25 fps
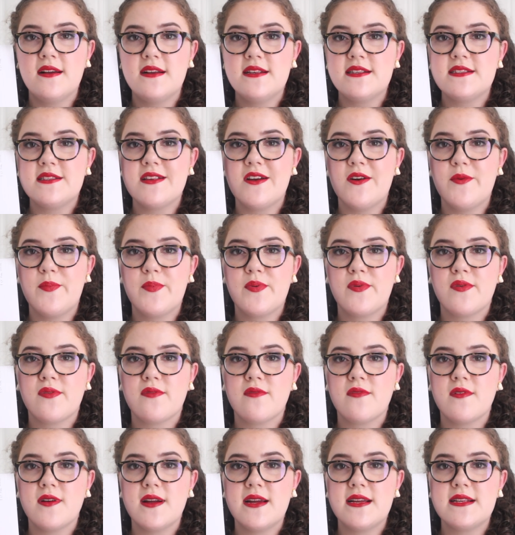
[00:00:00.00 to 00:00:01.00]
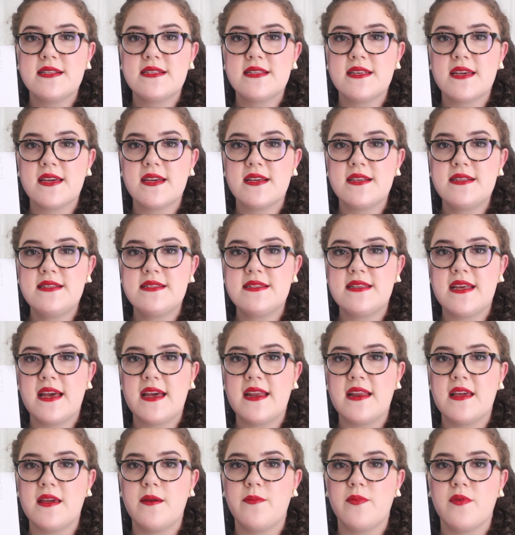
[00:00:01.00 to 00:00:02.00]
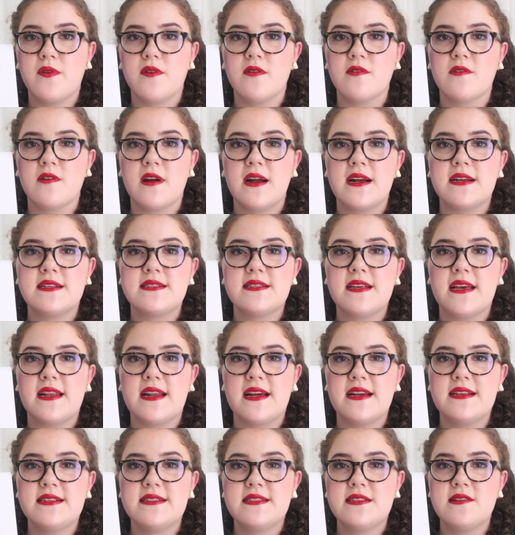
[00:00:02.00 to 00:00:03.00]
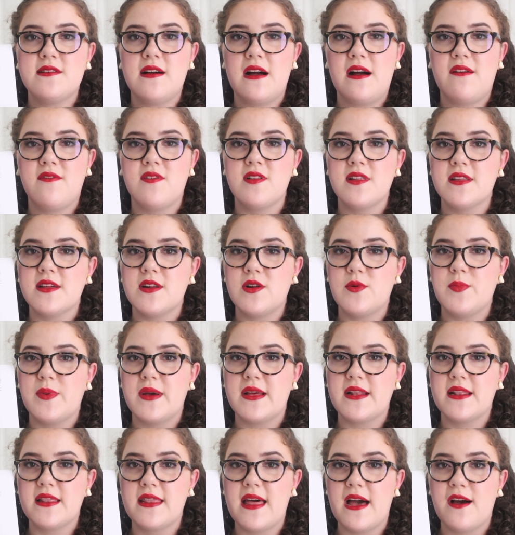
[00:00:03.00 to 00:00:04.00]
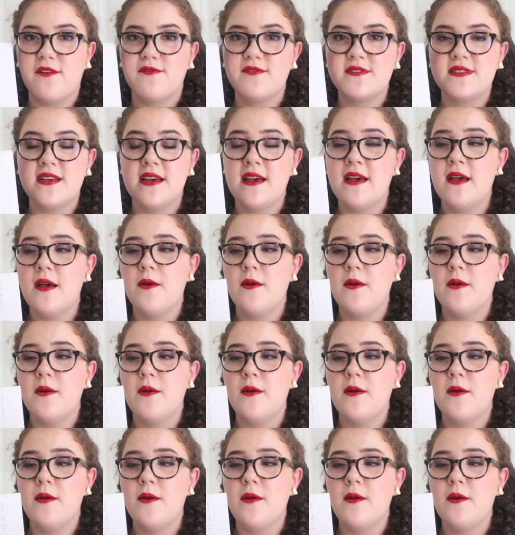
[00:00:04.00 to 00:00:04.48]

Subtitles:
So pretty steady progress, and I still have a little bit left,